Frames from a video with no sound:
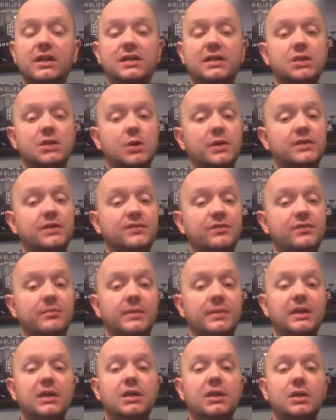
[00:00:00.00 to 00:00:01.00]
and as always, from
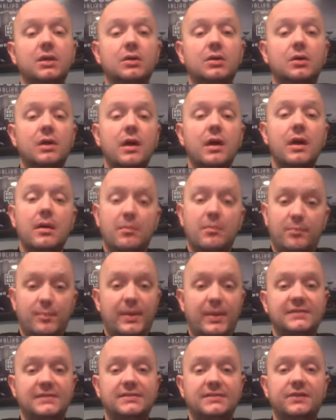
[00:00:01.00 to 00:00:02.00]
me to you,
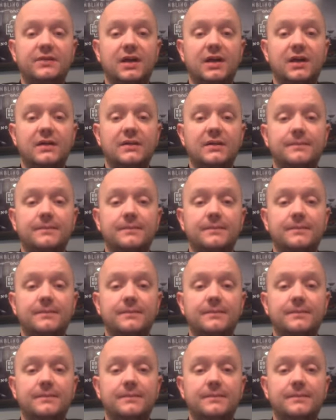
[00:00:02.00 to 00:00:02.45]
best of luck.